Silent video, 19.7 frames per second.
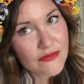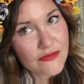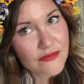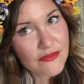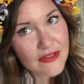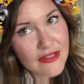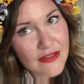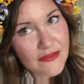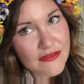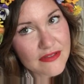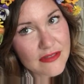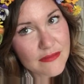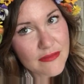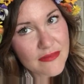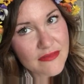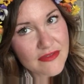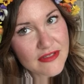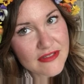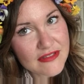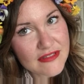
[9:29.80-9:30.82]
Fluff some
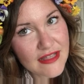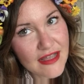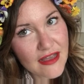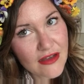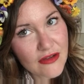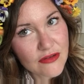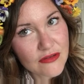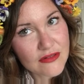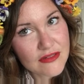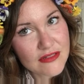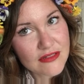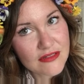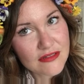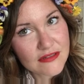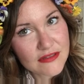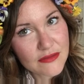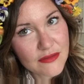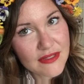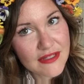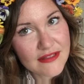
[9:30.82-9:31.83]
of this out
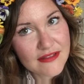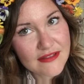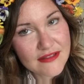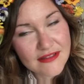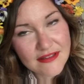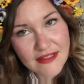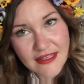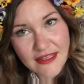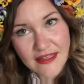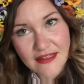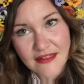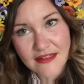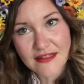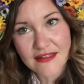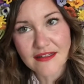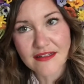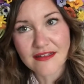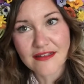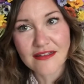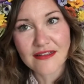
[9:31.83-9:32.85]
so we can see it
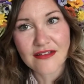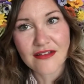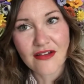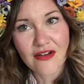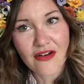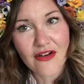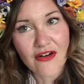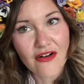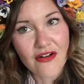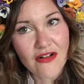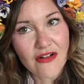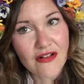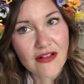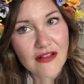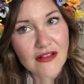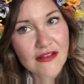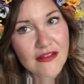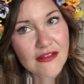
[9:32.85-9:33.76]
all.